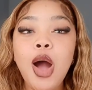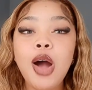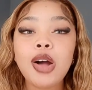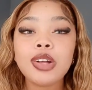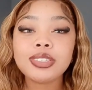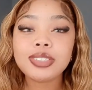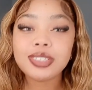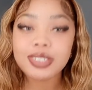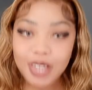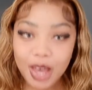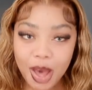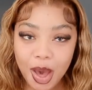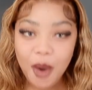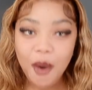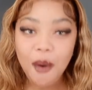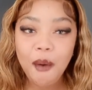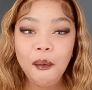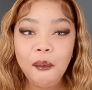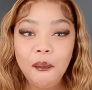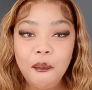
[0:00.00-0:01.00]

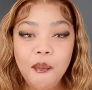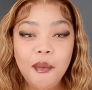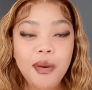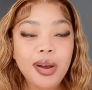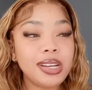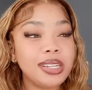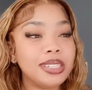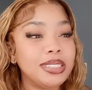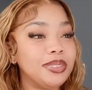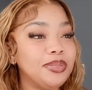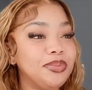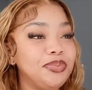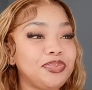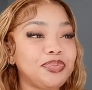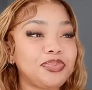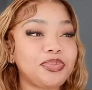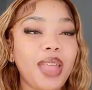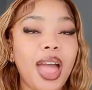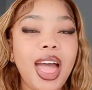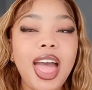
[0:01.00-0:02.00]
So,
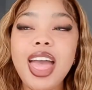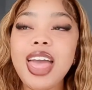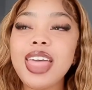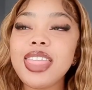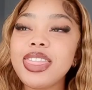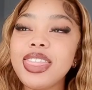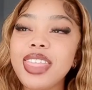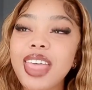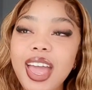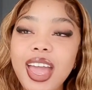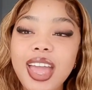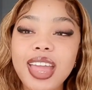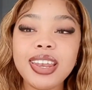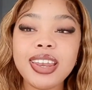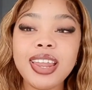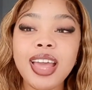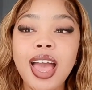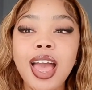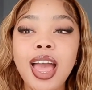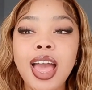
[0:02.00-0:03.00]
and
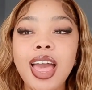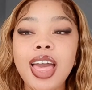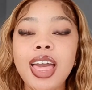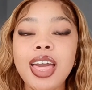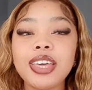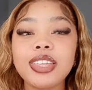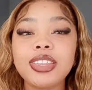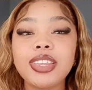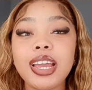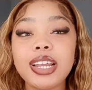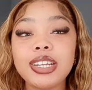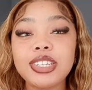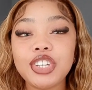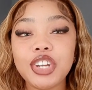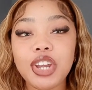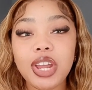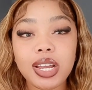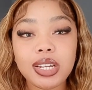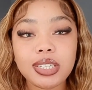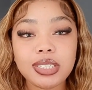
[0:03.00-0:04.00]
then they
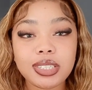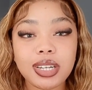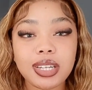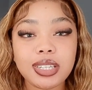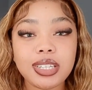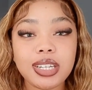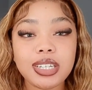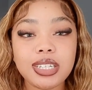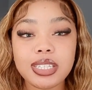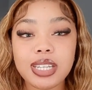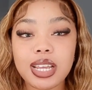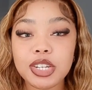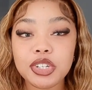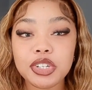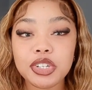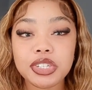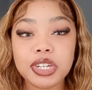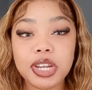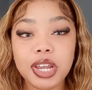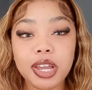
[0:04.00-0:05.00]
decided
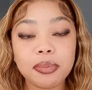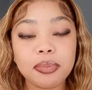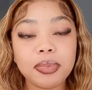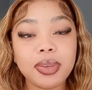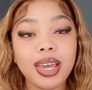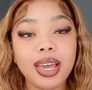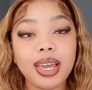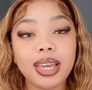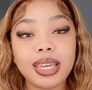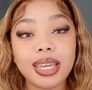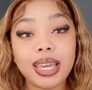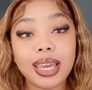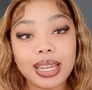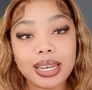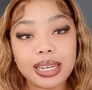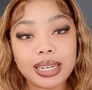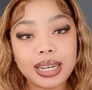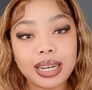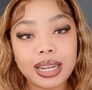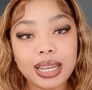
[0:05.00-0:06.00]
to check me
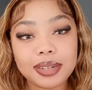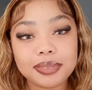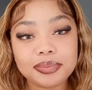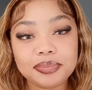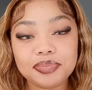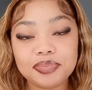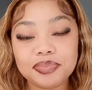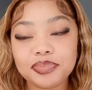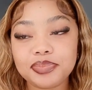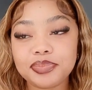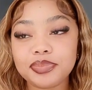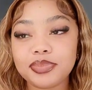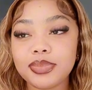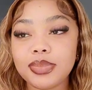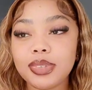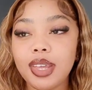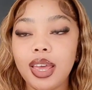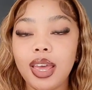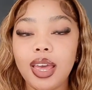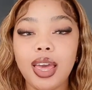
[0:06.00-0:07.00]
again.
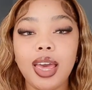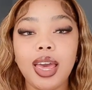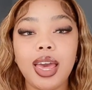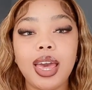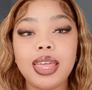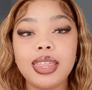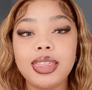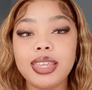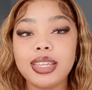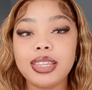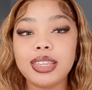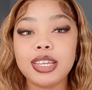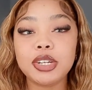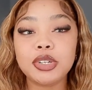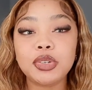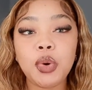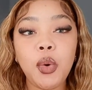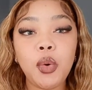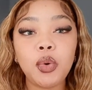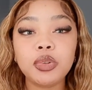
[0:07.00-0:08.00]
And then they
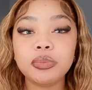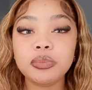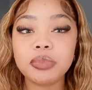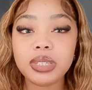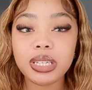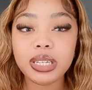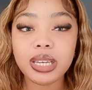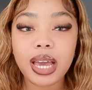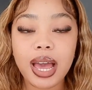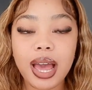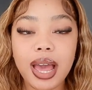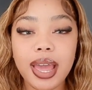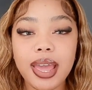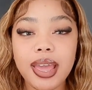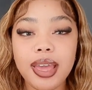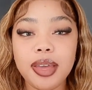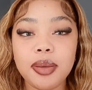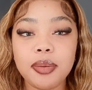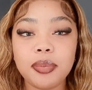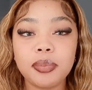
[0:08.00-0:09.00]
told me I
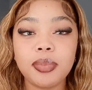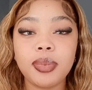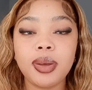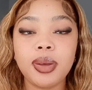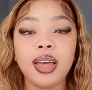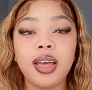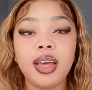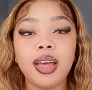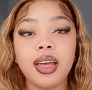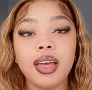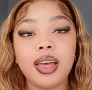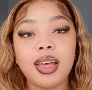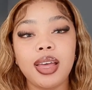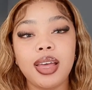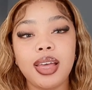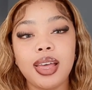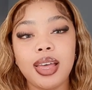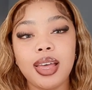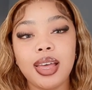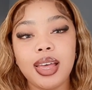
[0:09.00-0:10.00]
am
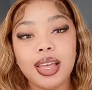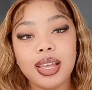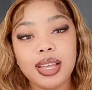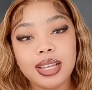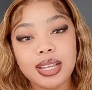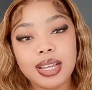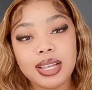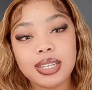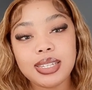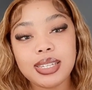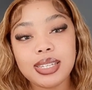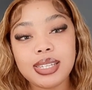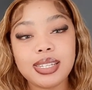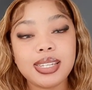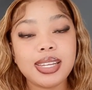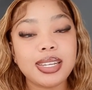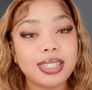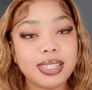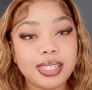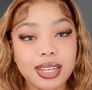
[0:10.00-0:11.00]

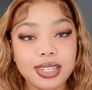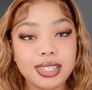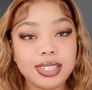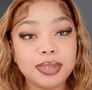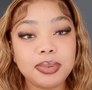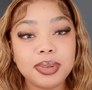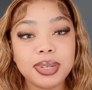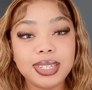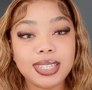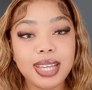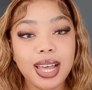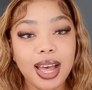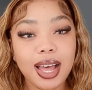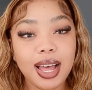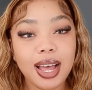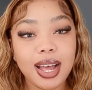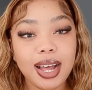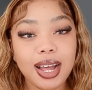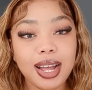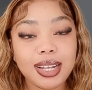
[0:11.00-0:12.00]
6 centimeter
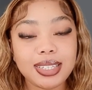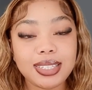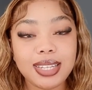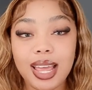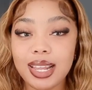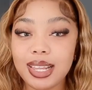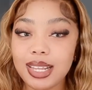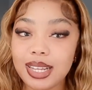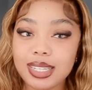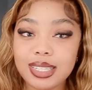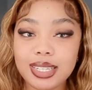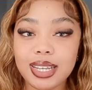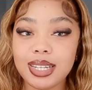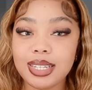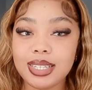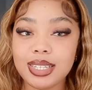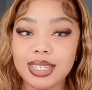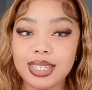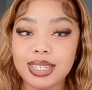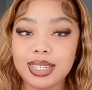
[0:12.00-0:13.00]

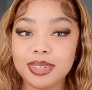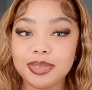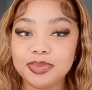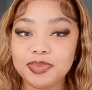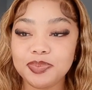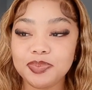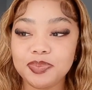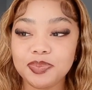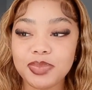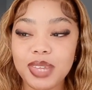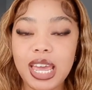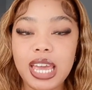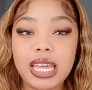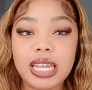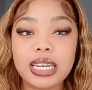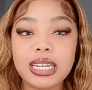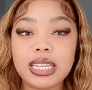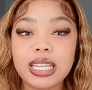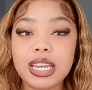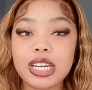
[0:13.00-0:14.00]
dilated.
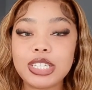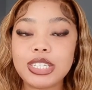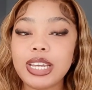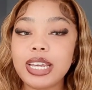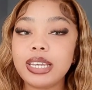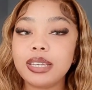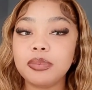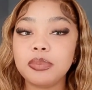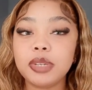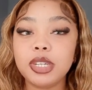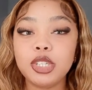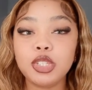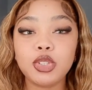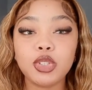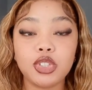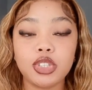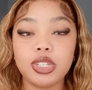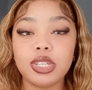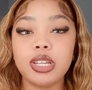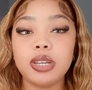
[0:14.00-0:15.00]
And they are taking me to
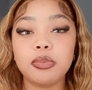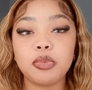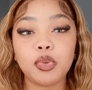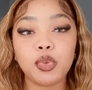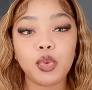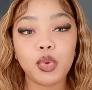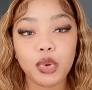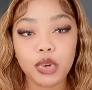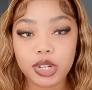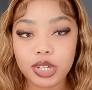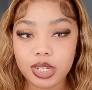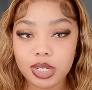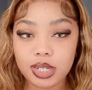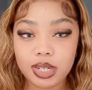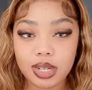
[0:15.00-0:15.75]
the labor ward.